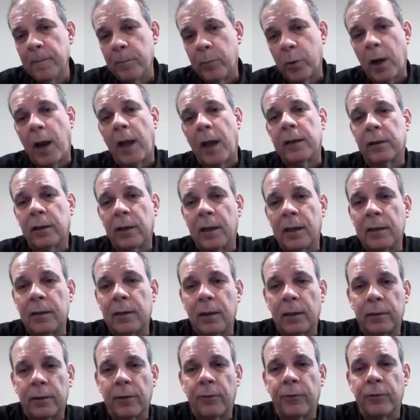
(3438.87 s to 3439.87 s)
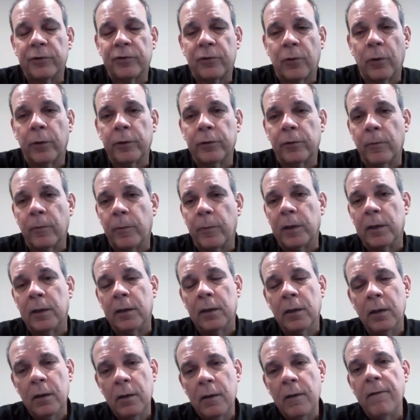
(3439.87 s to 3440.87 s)
but I think that there is going to
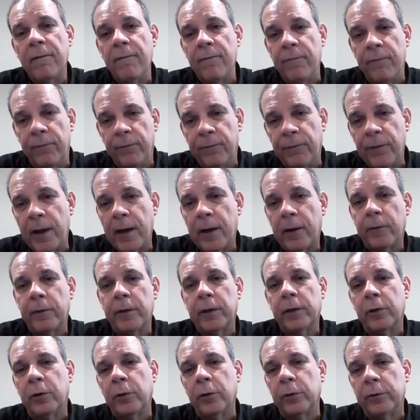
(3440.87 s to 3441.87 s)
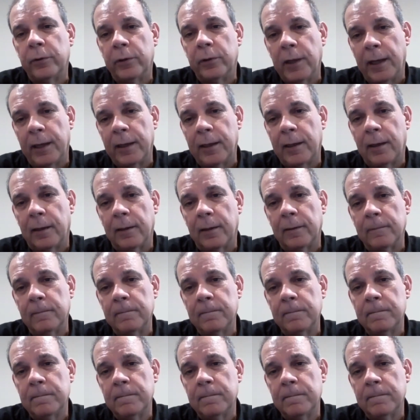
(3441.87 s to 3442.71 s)
be very good data